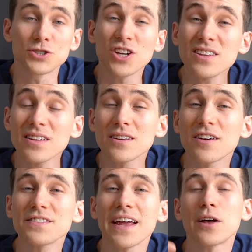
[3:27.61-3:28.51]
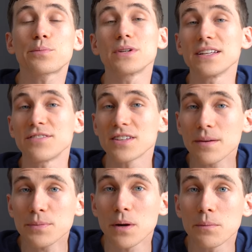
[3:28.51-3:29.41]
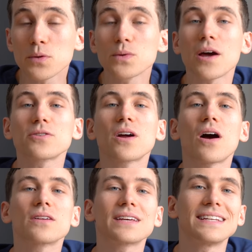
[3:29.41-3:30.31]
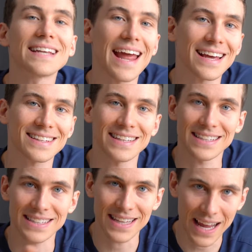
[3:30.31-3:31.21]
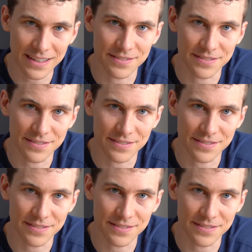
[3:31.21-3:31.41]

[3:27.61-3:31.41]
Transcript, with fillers: just enough to help relieve symptoms without causing nasty side